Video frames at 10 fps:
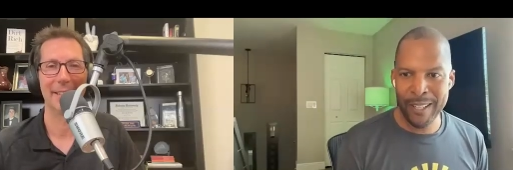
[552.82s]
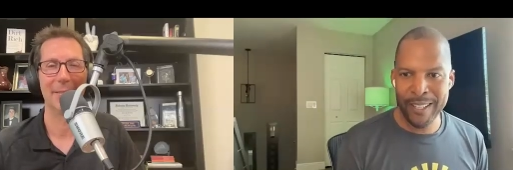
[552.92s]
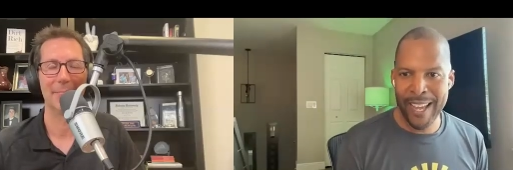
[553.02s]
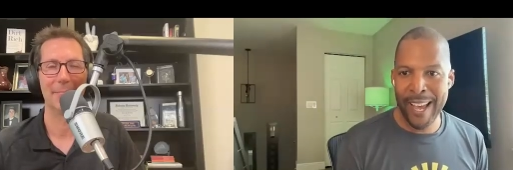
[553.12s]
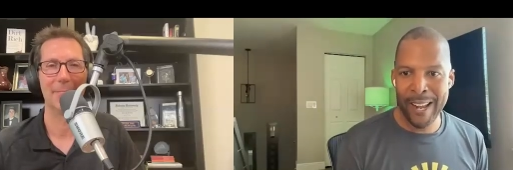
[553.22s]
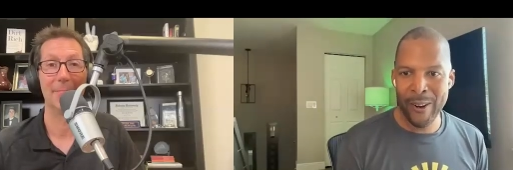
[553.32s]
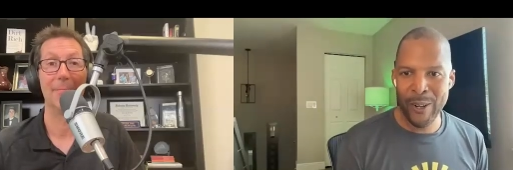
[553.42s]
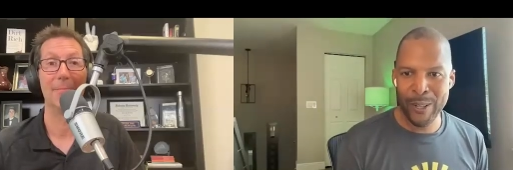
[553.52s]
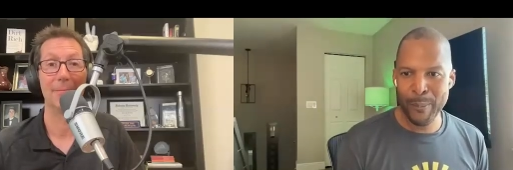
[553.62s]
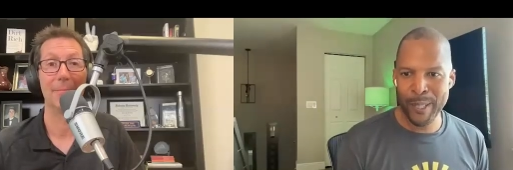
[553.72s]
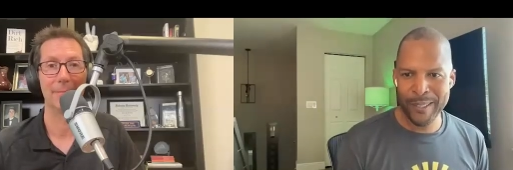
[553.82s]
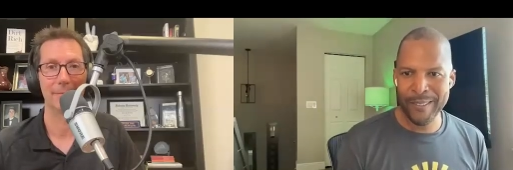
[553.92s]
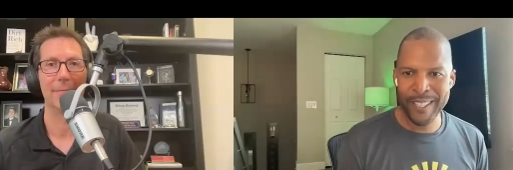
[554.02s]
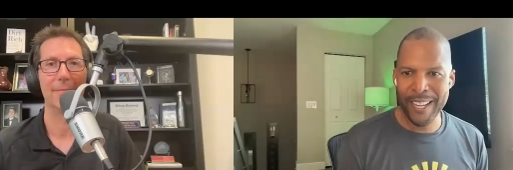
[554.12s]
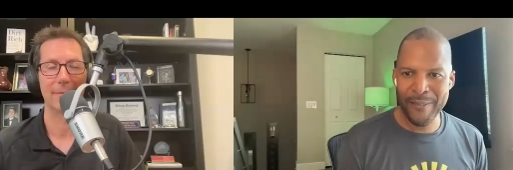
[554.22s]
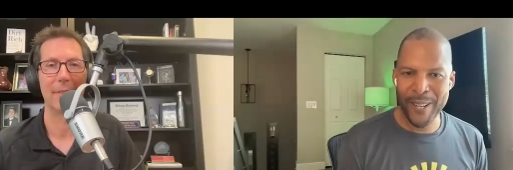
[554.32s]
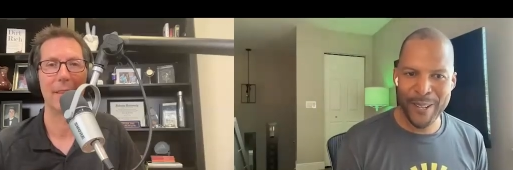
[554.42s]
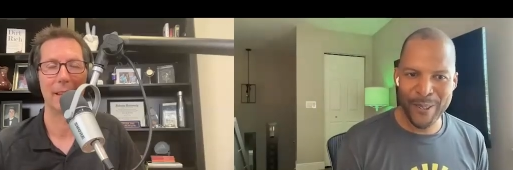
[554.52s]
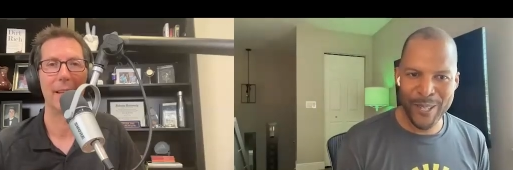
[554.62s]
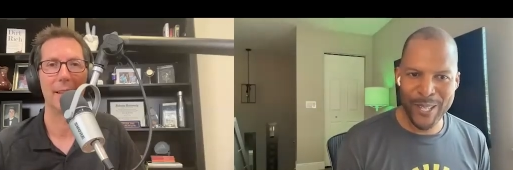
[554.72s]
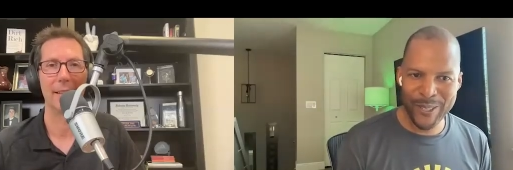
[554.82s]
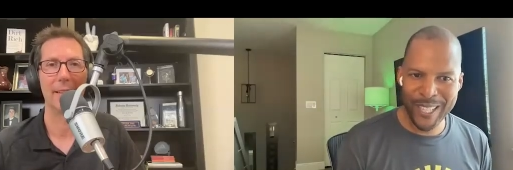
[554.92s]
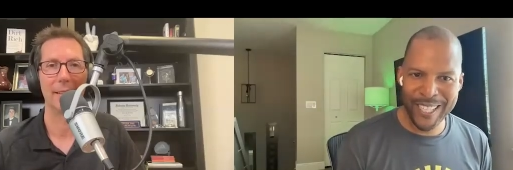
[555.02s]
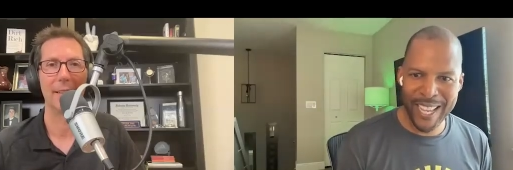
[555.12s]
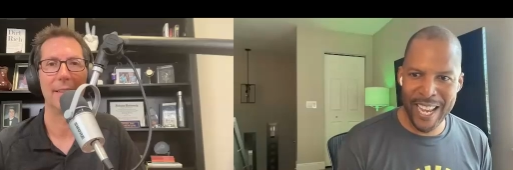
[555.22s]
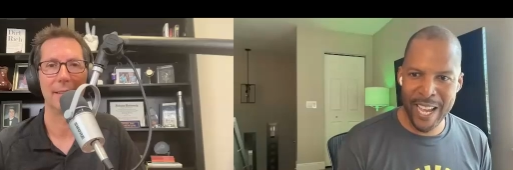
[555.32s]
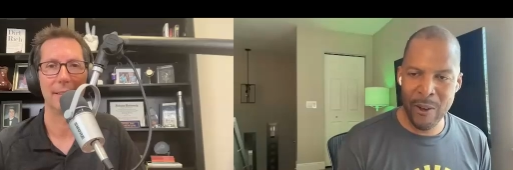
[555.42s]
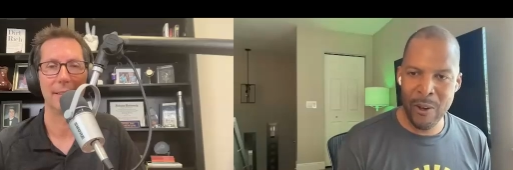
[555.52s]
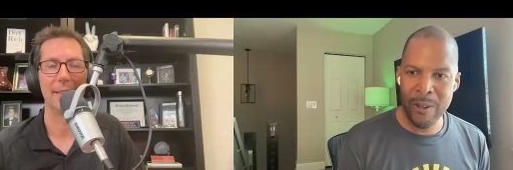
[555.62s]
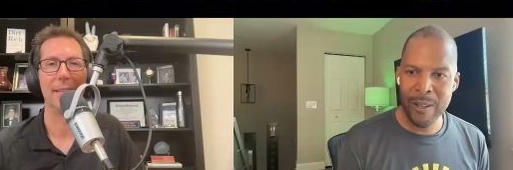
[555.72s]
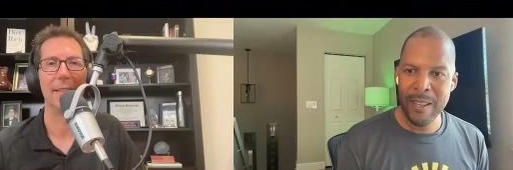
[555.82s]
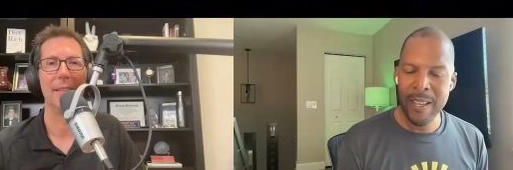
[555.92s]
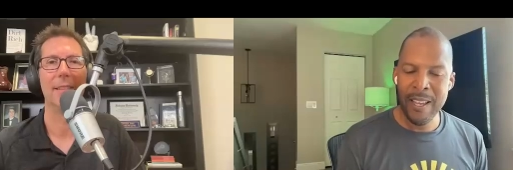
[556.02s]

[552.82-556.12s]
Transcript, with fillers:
Speaker 1: like that at all. And I don't think I have any other deals like that at all.